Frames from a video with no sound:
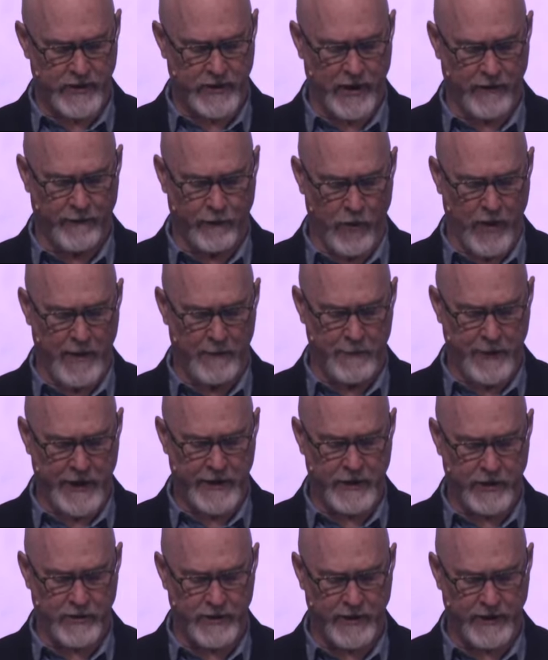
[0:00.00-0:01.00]
Therefore, I
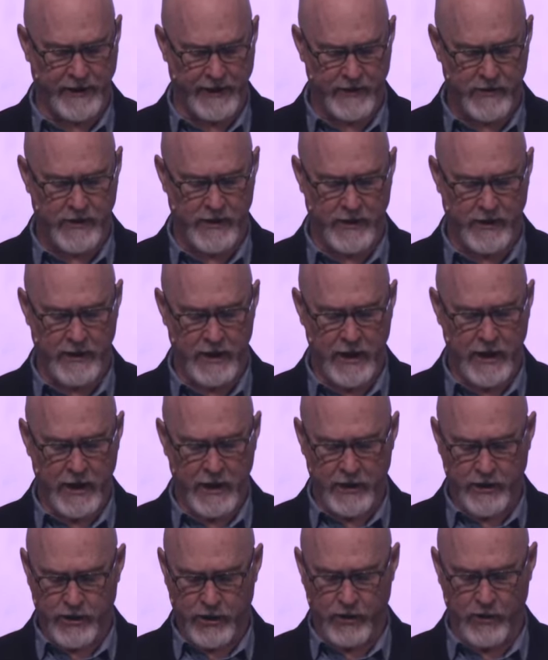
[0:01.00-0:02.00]
beg you to listen
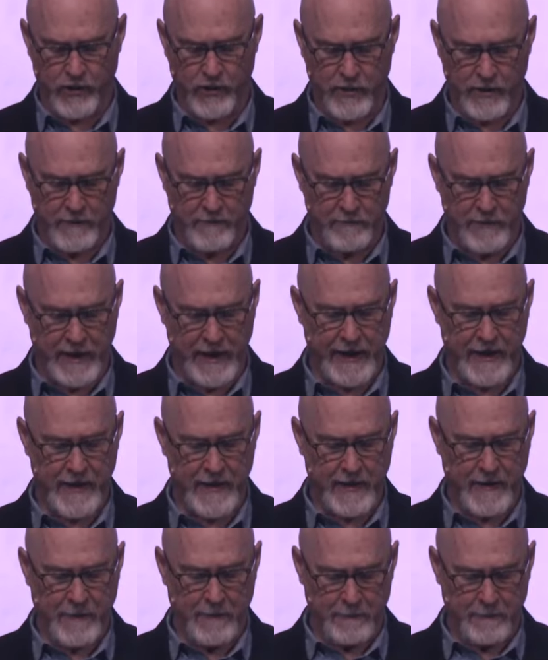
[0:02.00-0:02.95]
to me